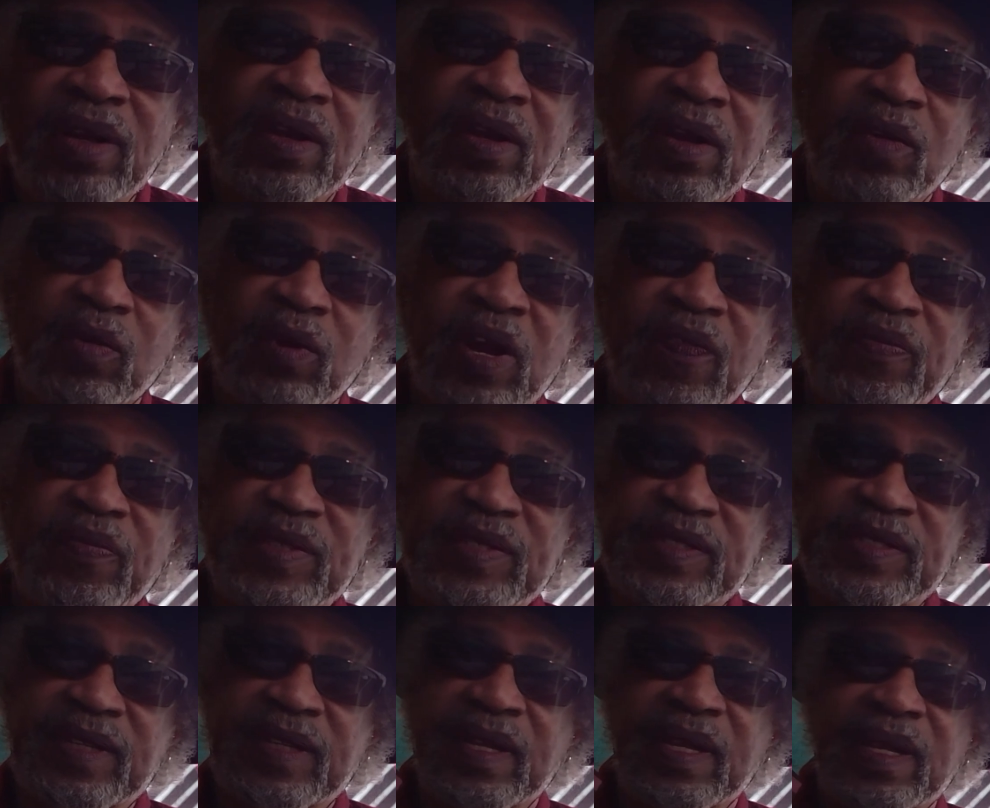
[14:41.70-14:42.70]
referencing
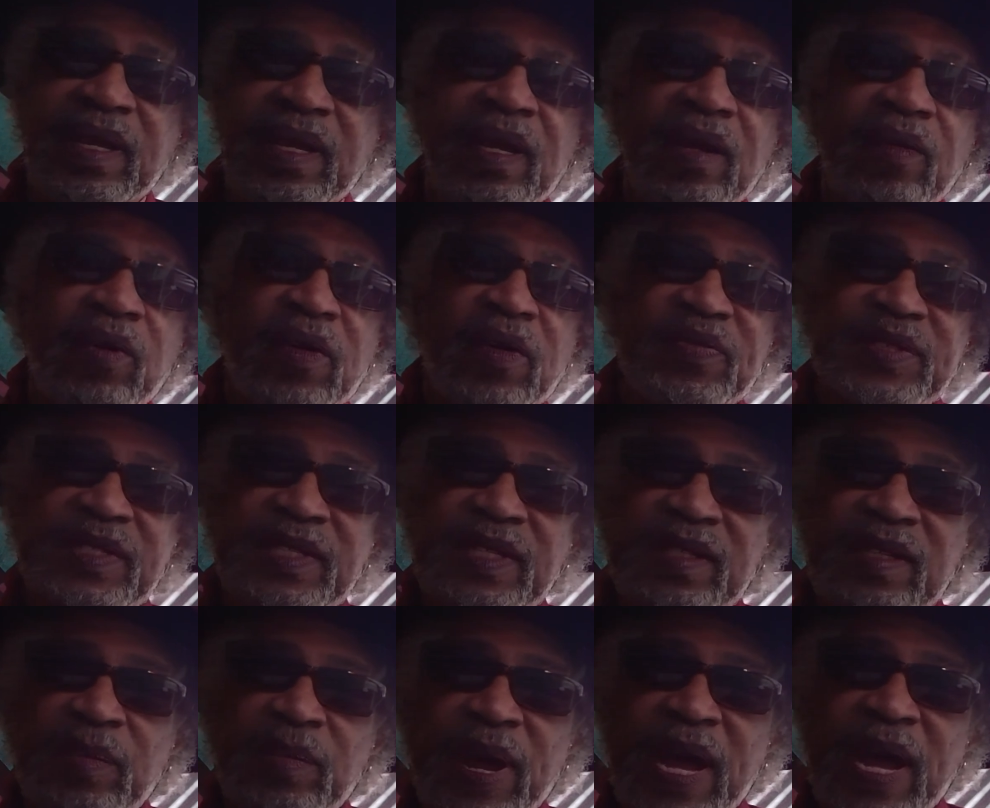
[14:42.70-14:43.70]

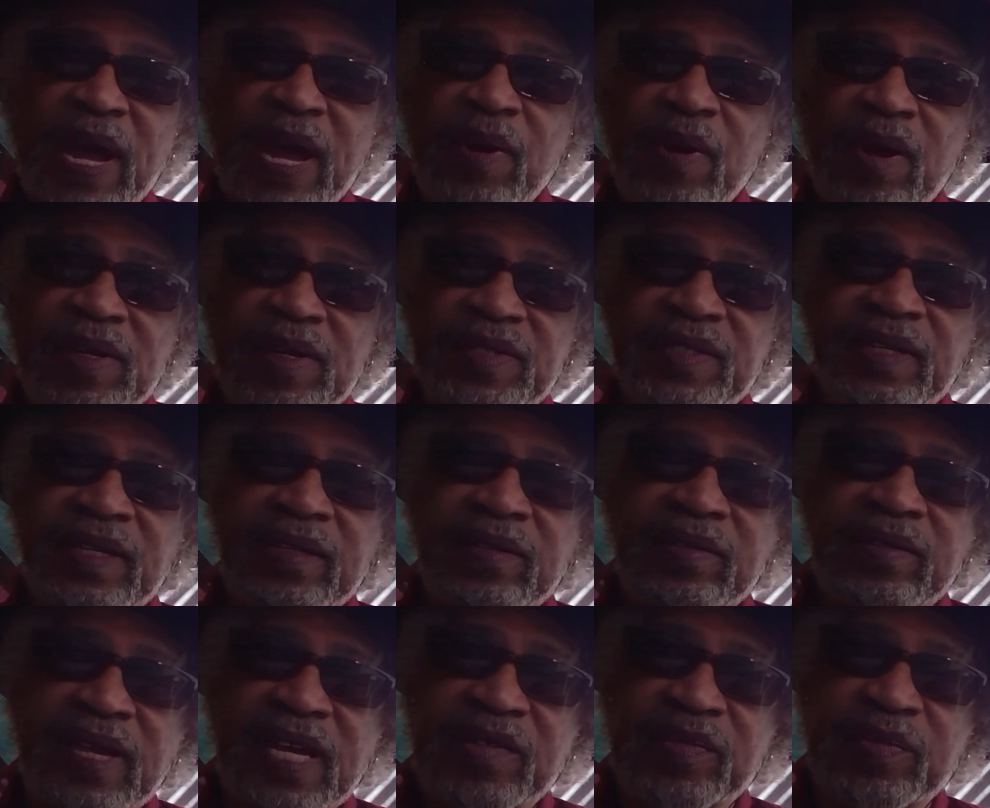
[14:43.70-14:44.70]
the bipartisan and
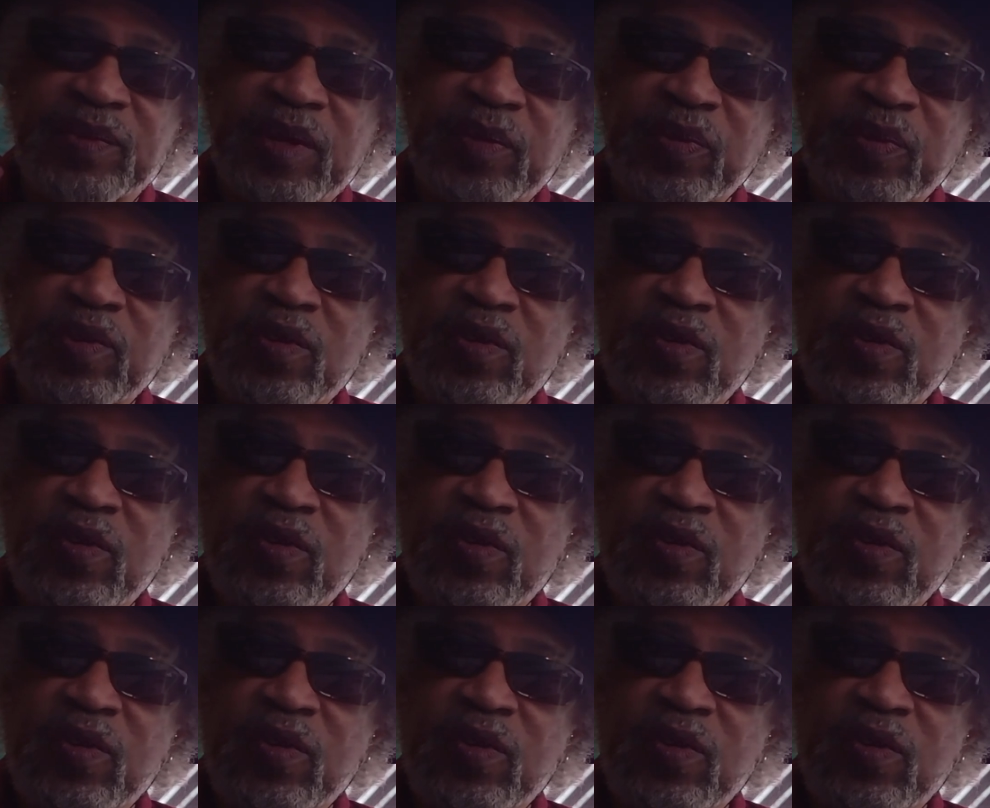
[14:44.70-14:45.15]
unanimously approved